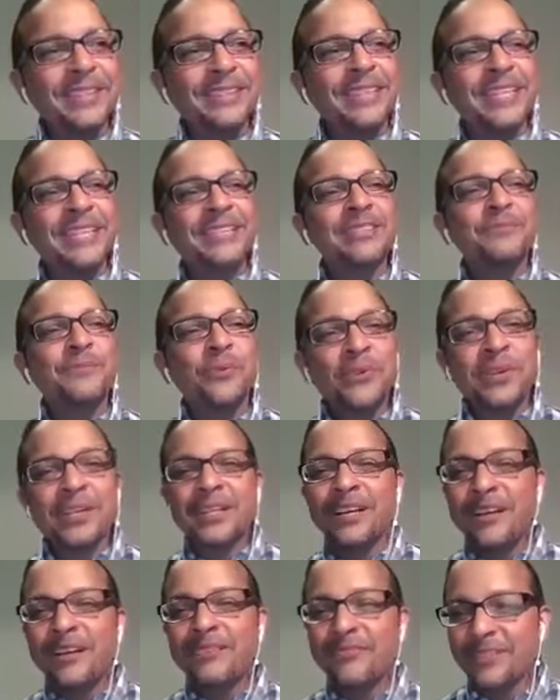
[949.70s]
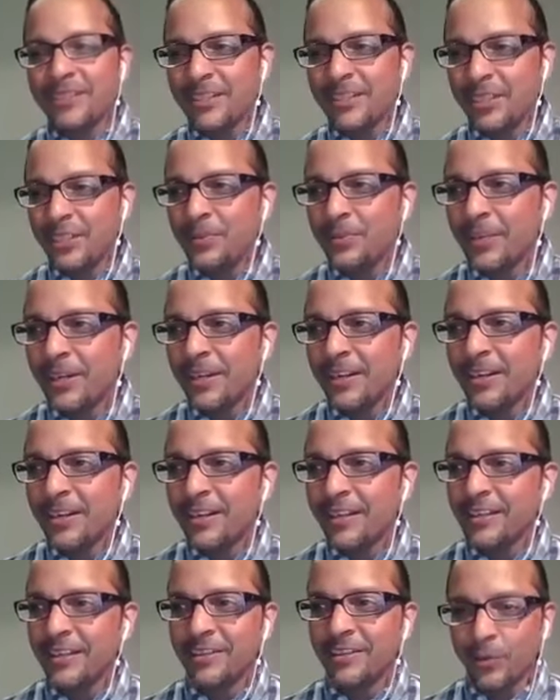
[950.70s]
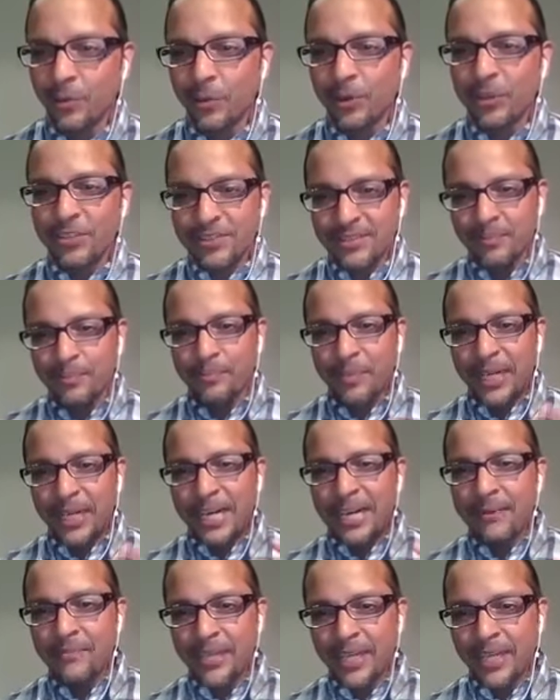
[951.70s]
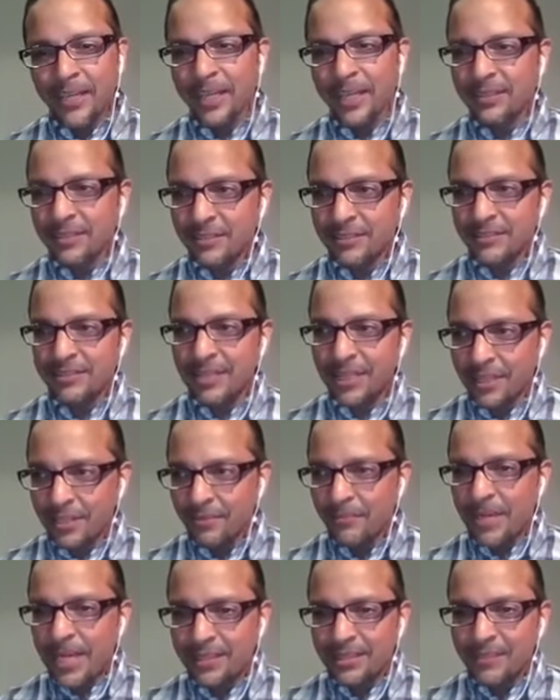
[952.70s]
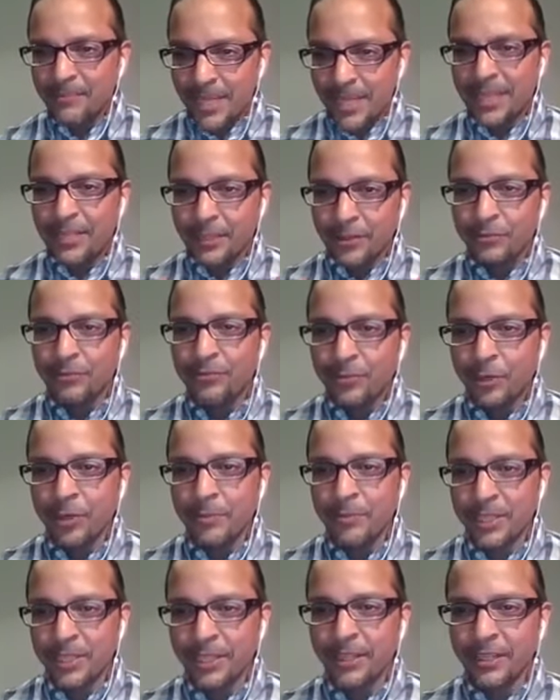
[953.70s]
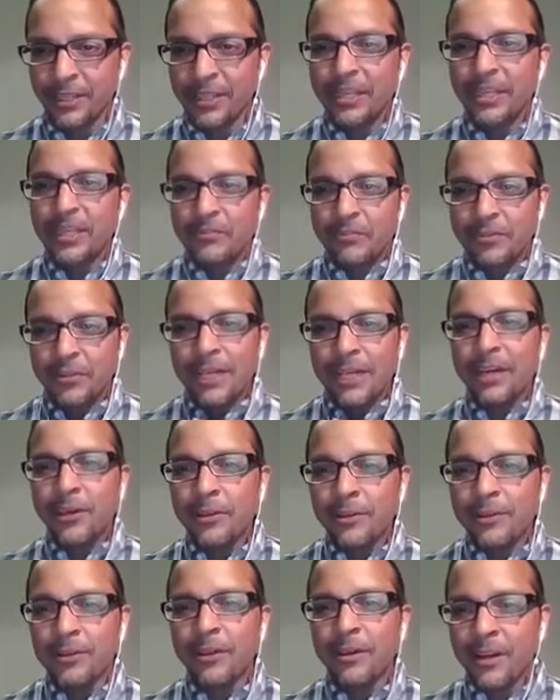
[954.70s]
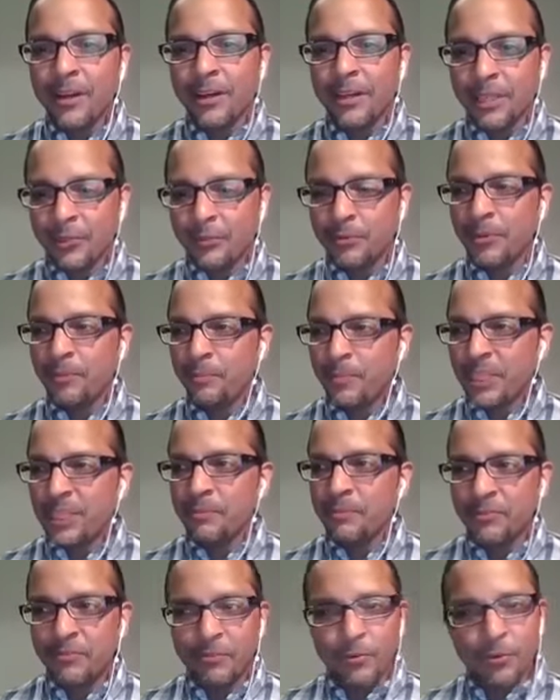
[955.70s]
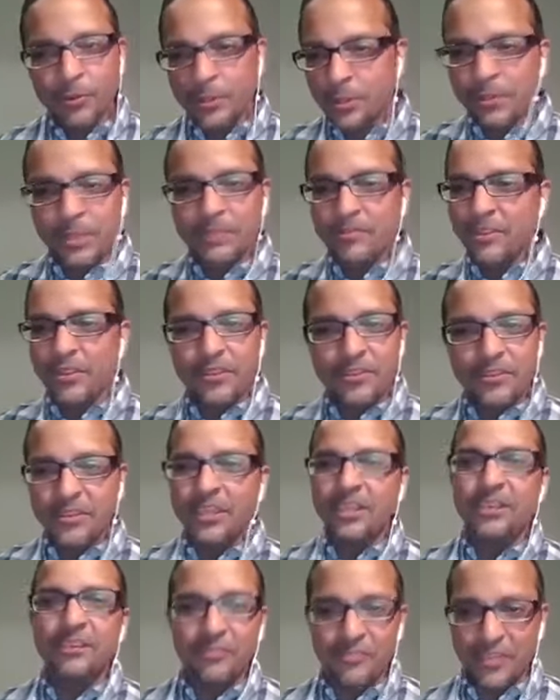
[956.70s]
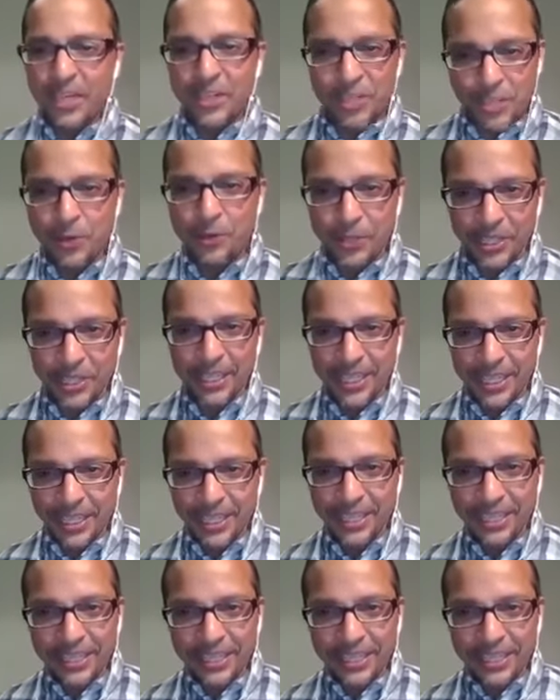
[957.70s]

the more confident you are, and then the worse the bomb, that there's a mathematical formula for how long it will be before you even think of that joke again.